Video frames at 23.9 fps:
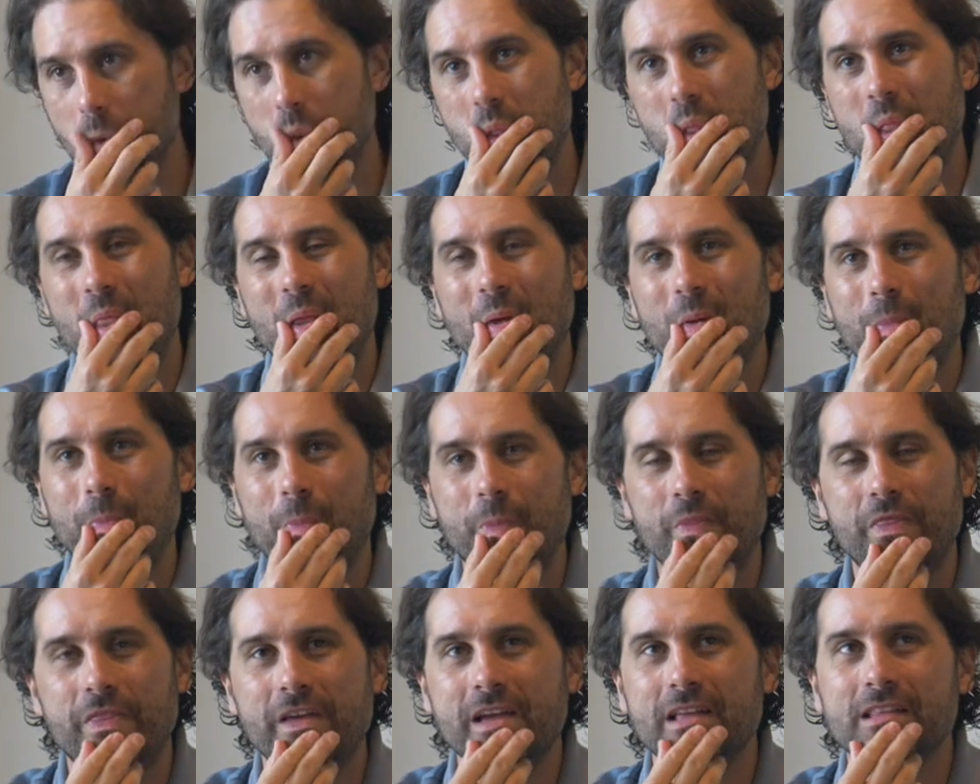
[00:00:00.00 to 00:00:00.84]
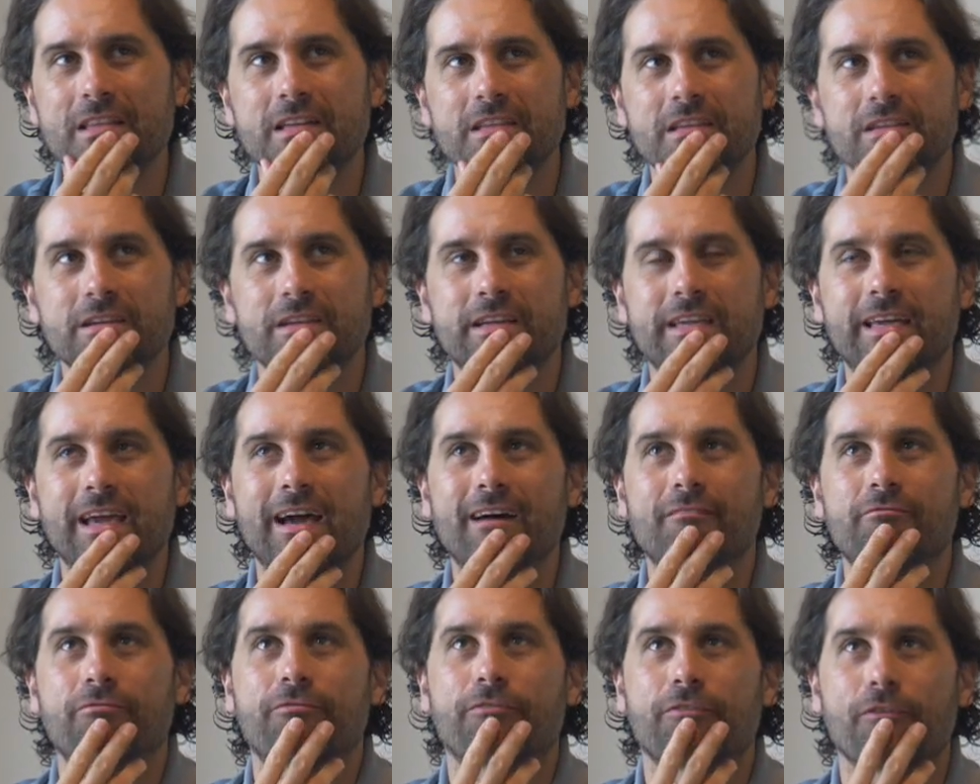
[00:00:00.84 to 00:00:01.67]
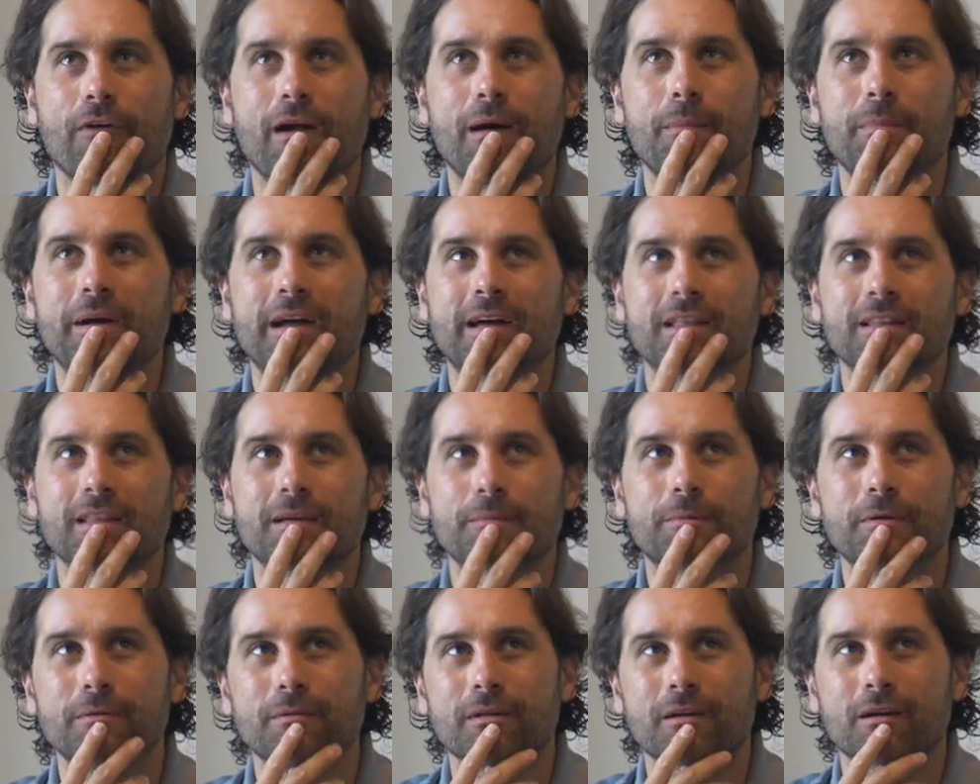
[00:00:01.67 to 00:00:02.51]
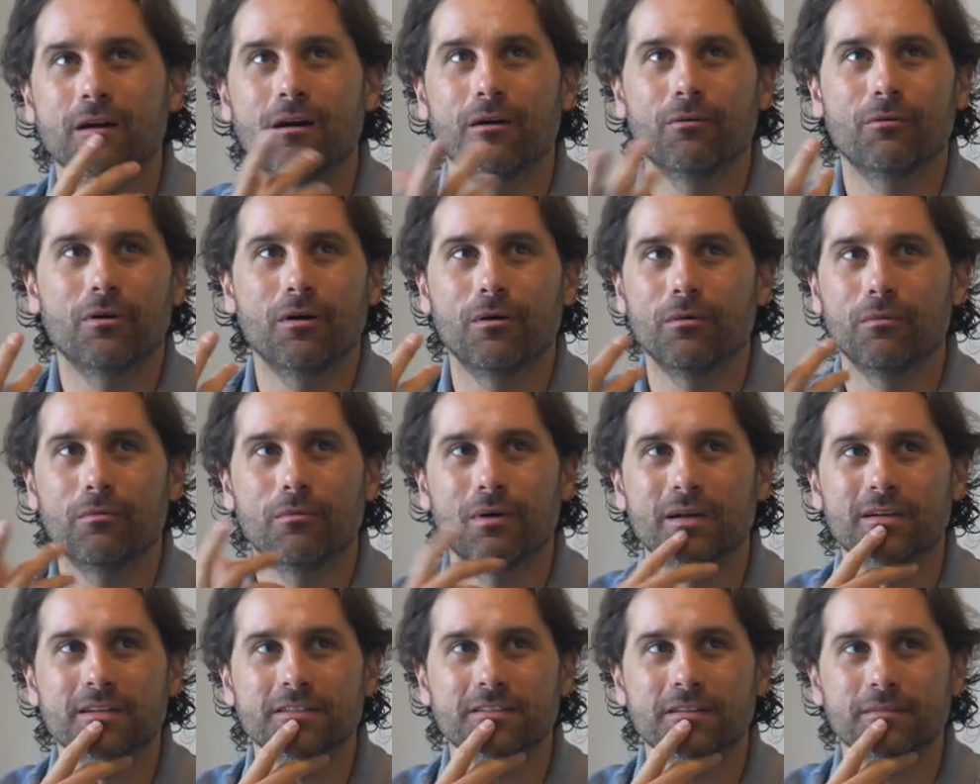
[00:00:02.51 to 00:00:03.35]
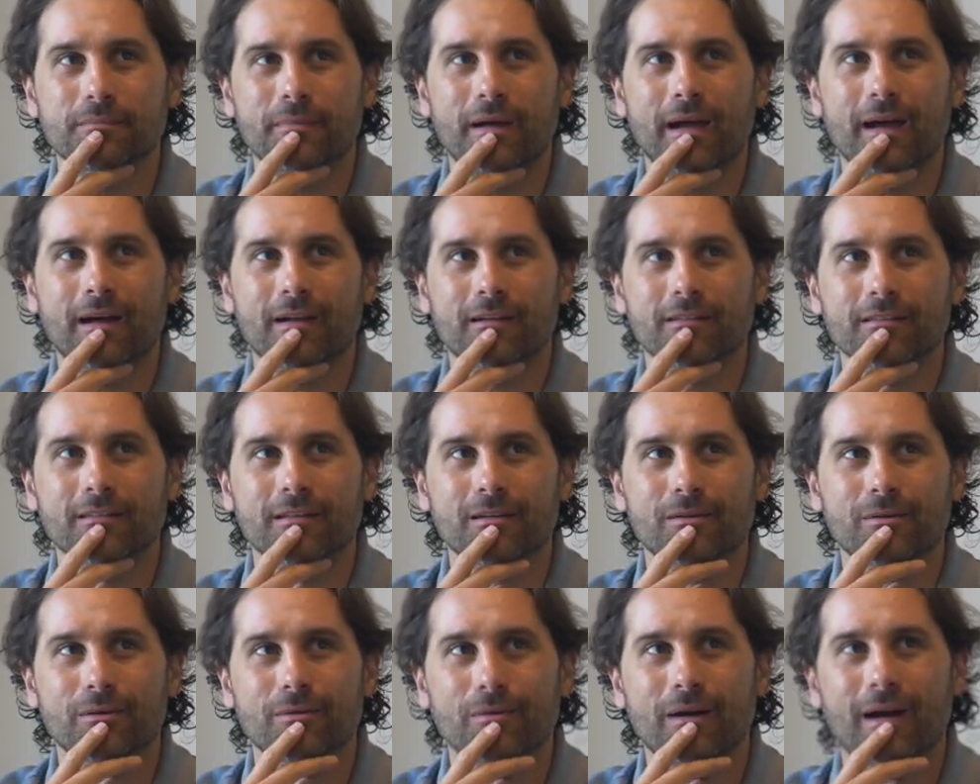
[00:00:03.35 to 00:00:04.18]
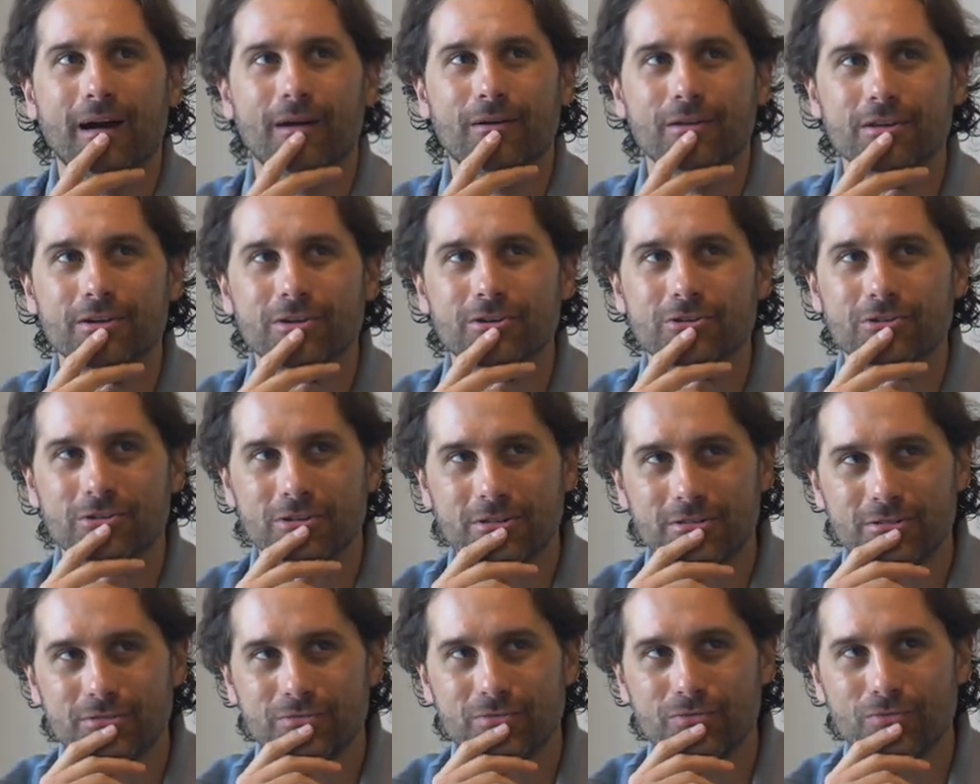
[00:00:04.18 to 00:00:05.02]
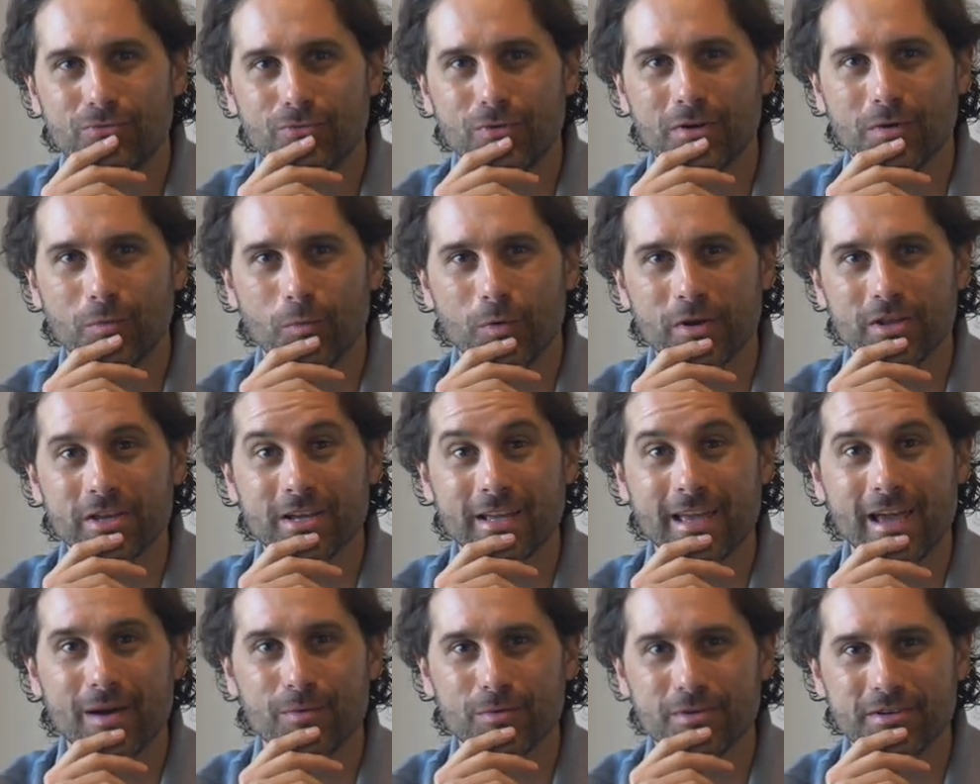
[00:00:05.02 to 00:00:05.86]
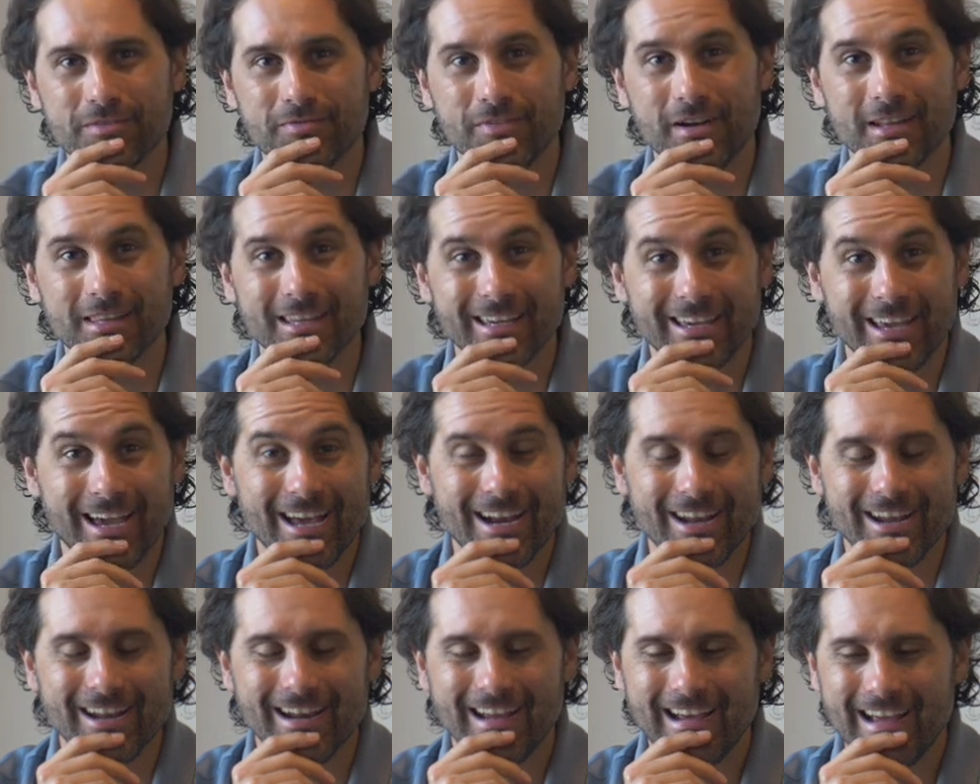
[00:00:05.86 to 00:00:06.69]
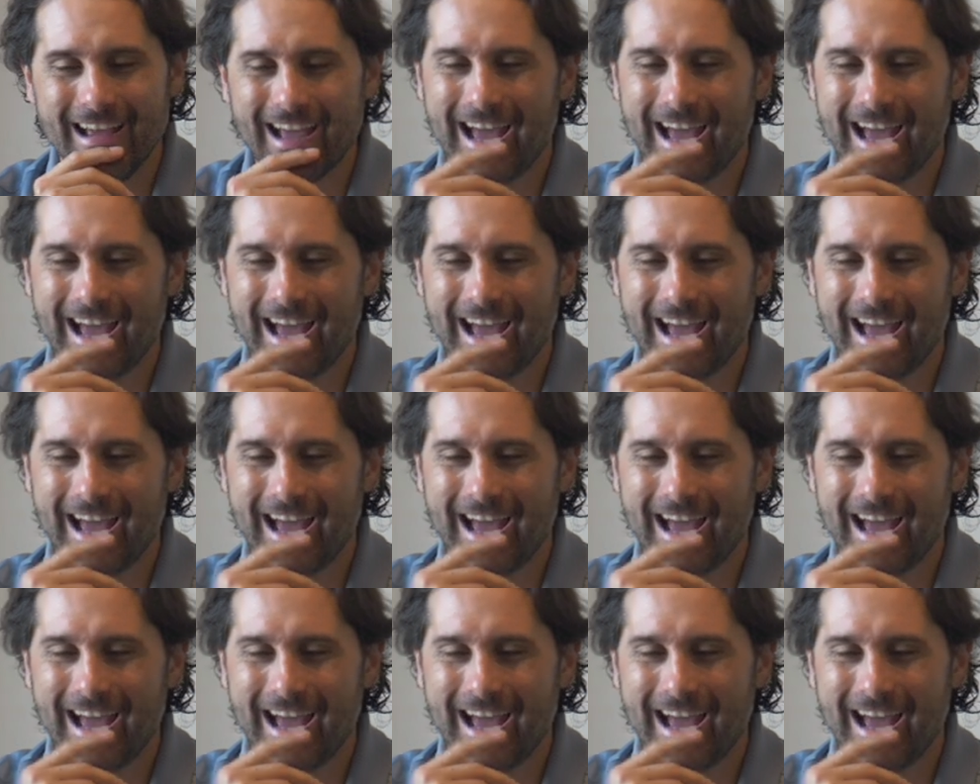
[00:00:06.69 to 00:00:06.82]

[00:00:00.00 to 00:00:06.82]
the thing that you get from it, like people are like, oh, well, what does it matter? Like, how do you, what do you get when you finally get it?